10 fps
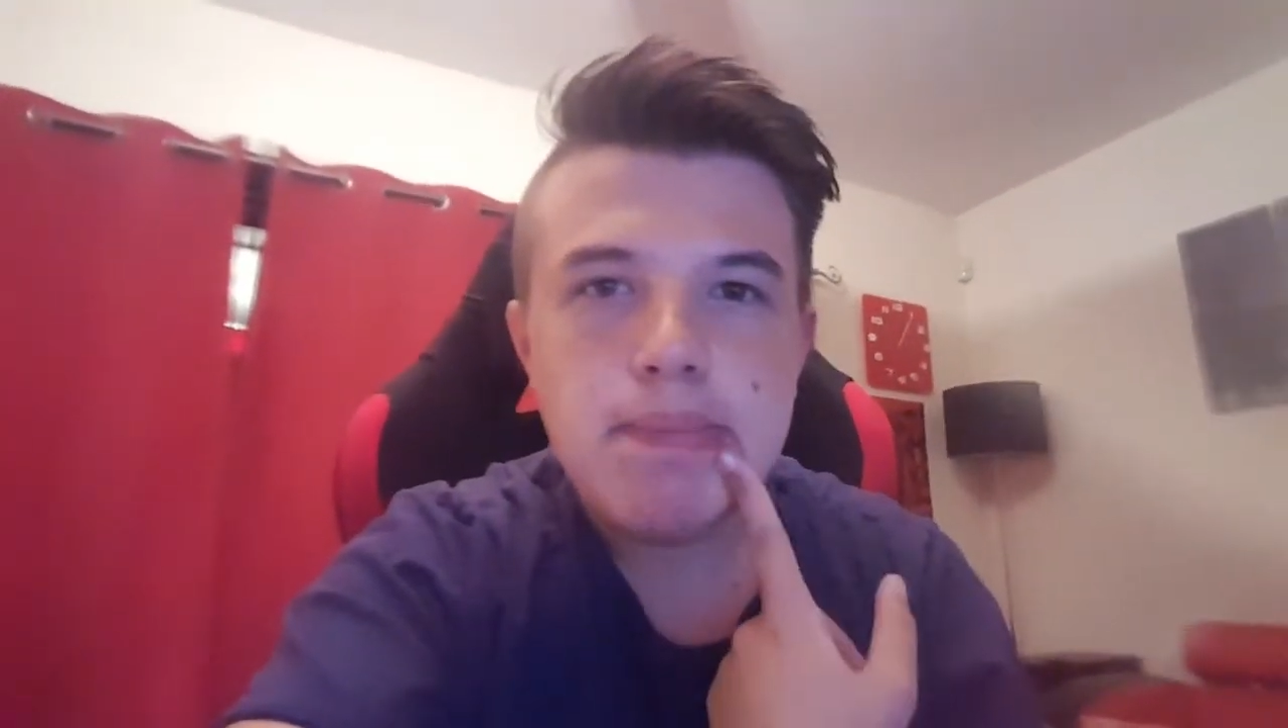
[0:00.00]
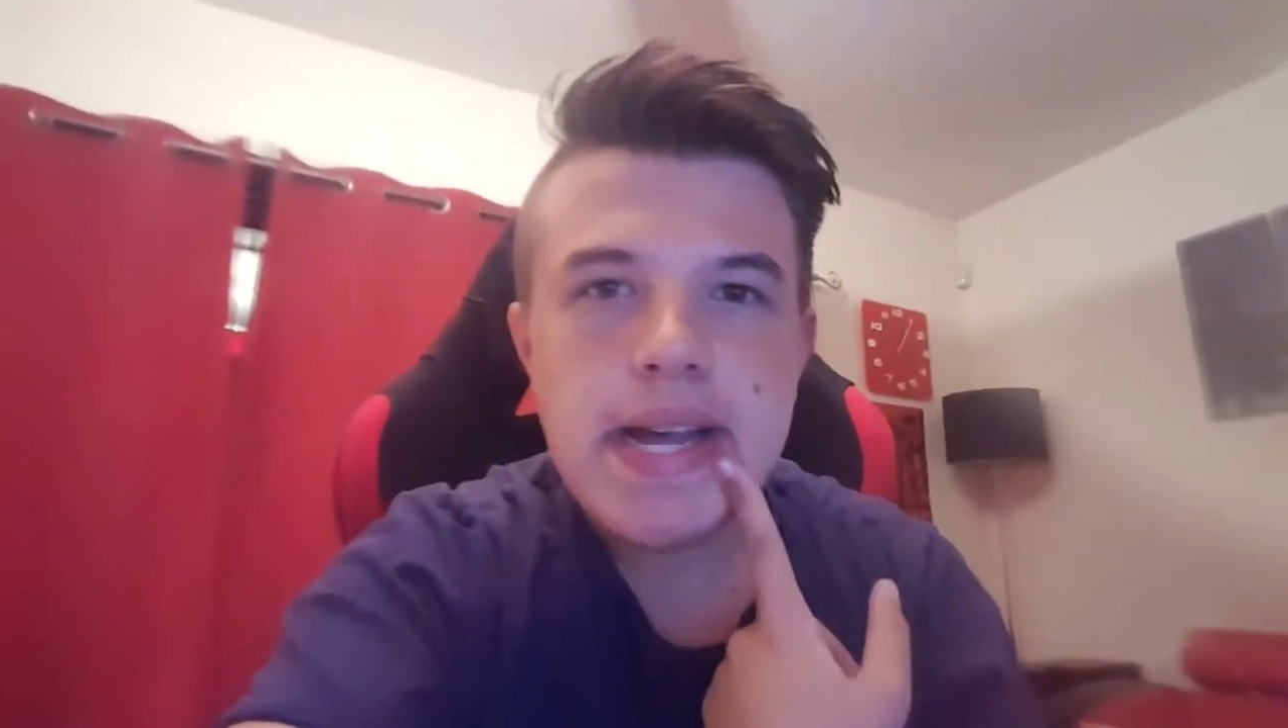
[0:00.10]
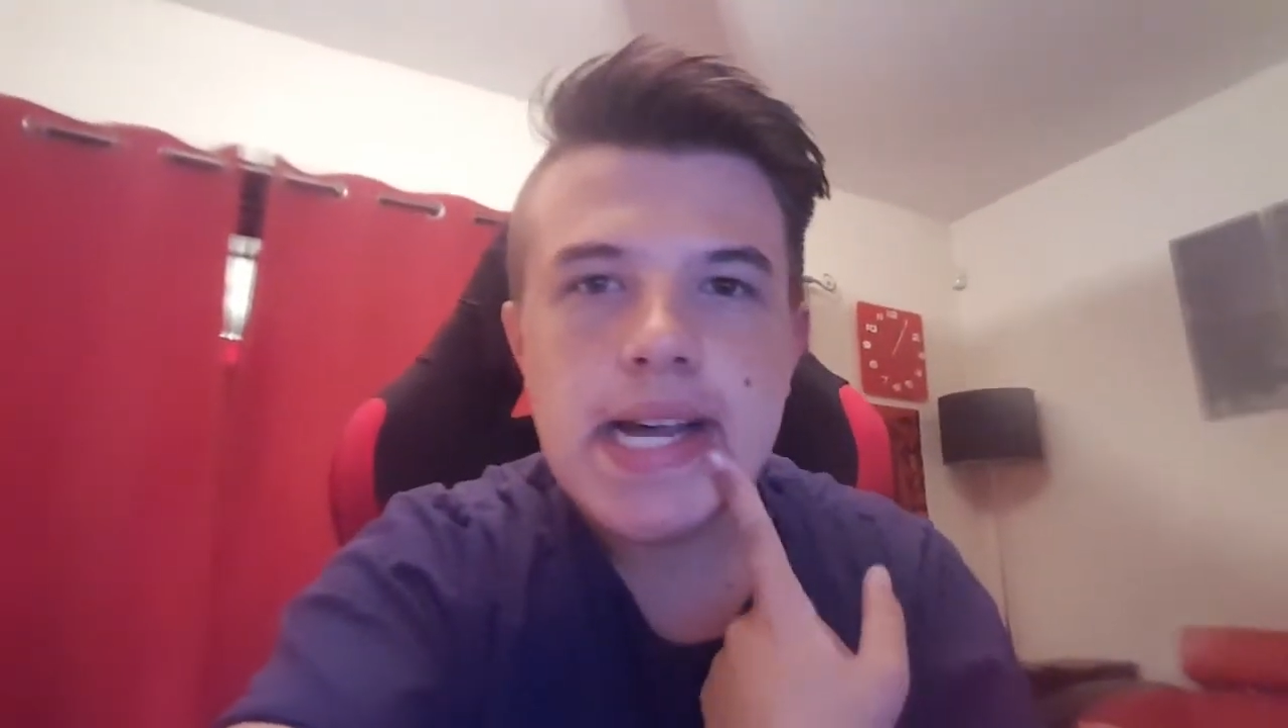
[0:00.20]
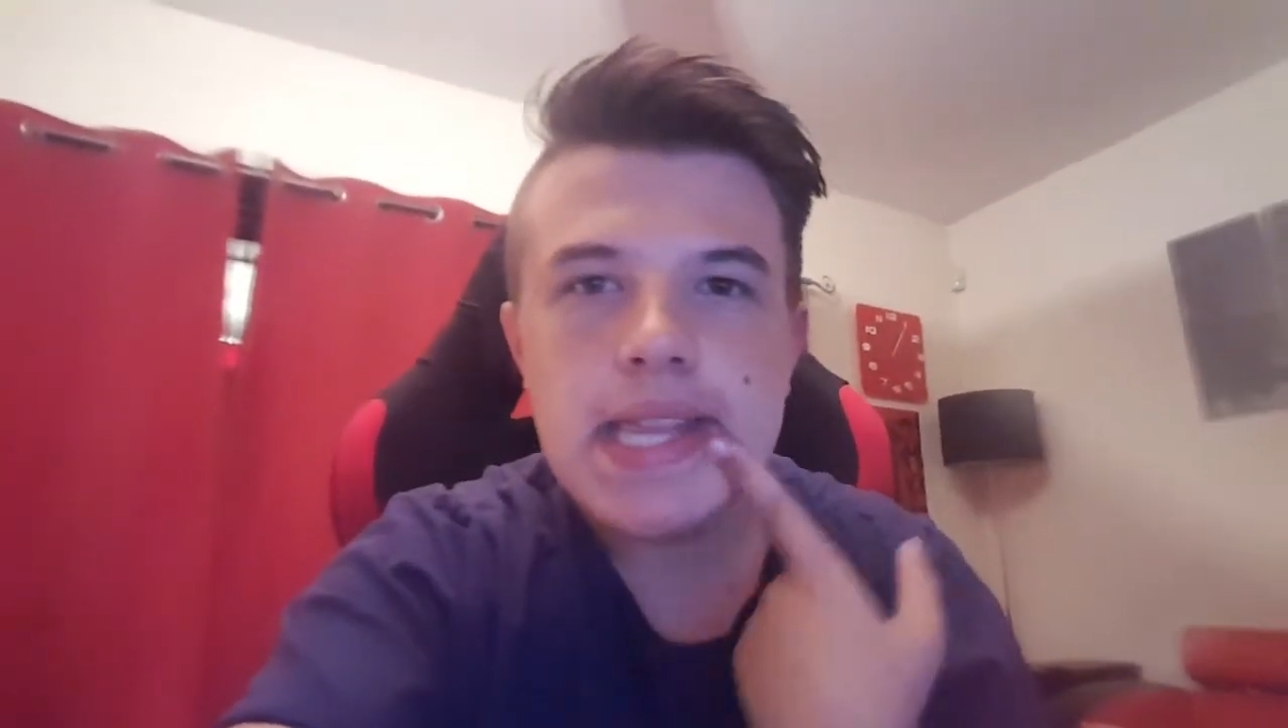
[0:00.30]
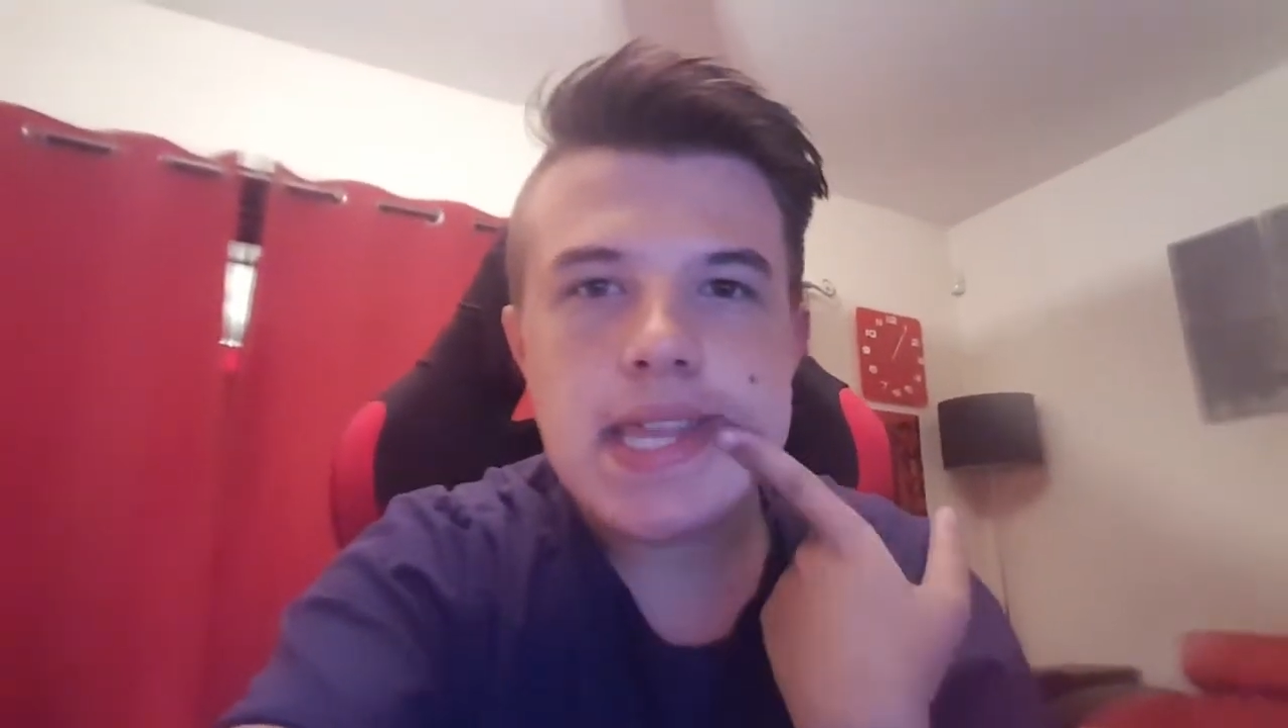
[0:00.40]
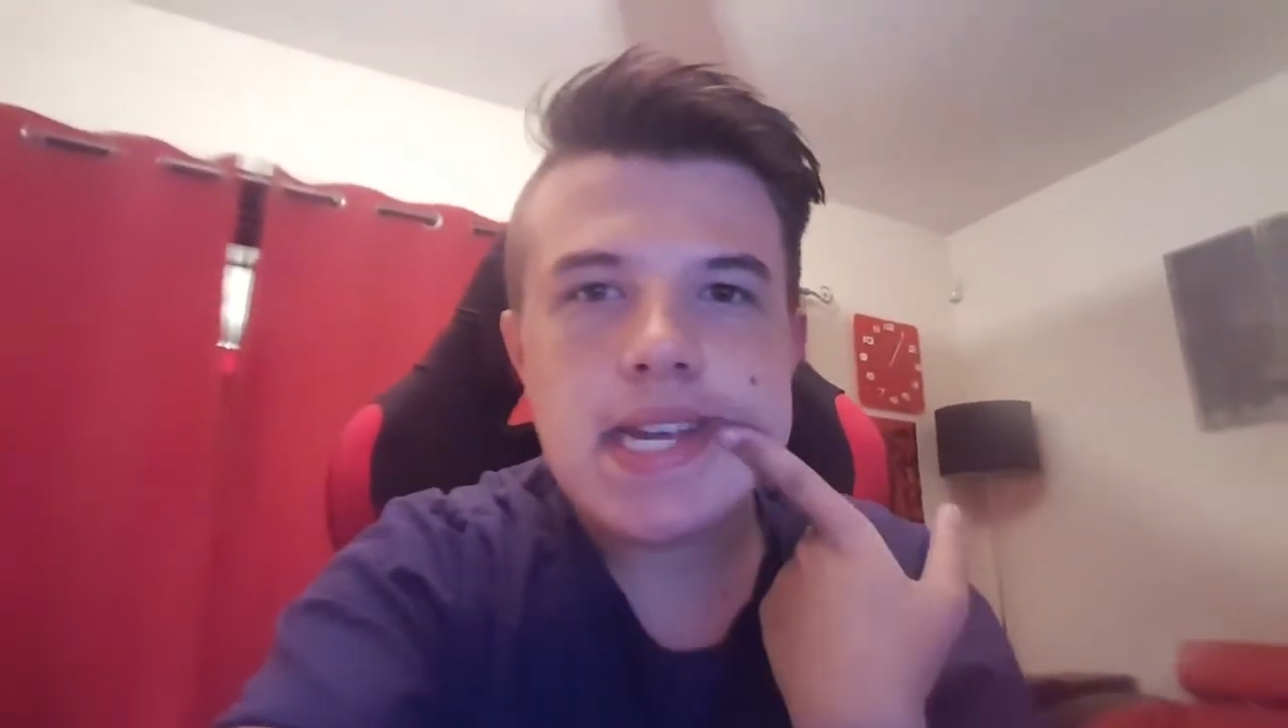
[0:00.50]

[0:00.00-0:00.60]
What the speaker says: mouth?